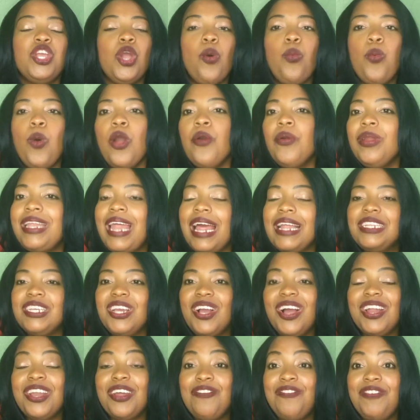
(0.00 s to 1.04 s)
You're worried that
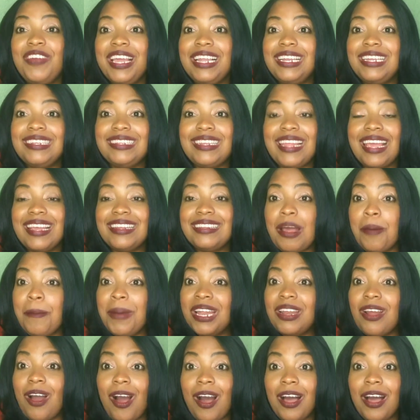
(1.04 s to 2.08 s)
you're going to fail this
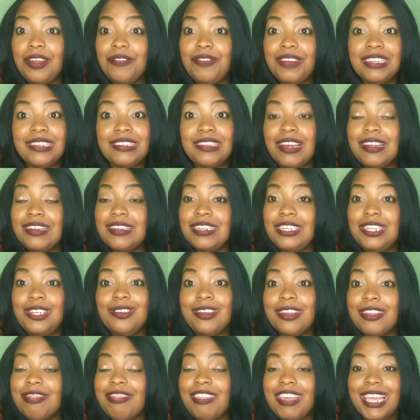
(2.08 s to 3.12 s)
exam, and all of a sudden
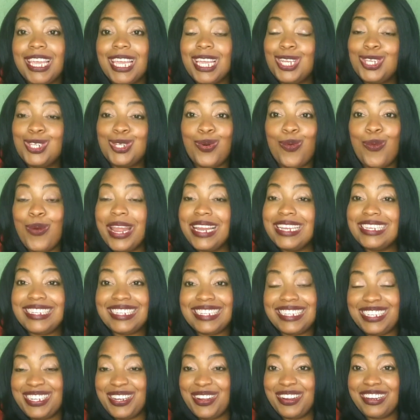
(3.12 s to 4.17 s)
you're thinking
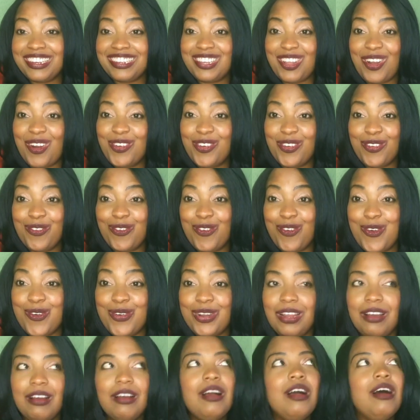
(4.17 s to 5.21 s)
20 years down the
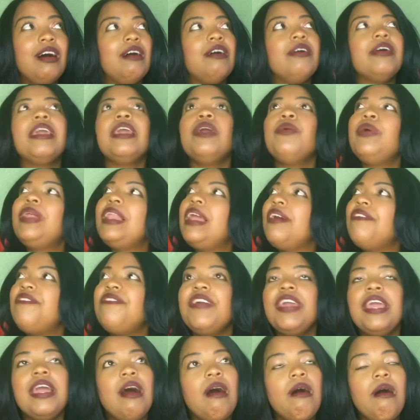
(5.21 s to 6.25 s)
road. Okay, will I
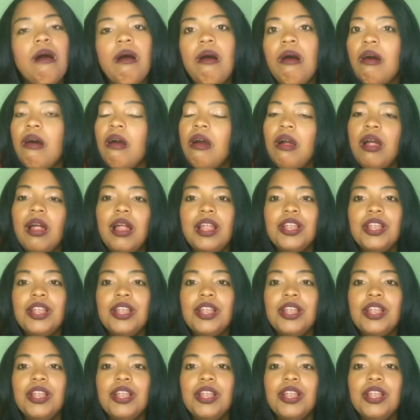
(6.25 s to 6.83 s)
fail?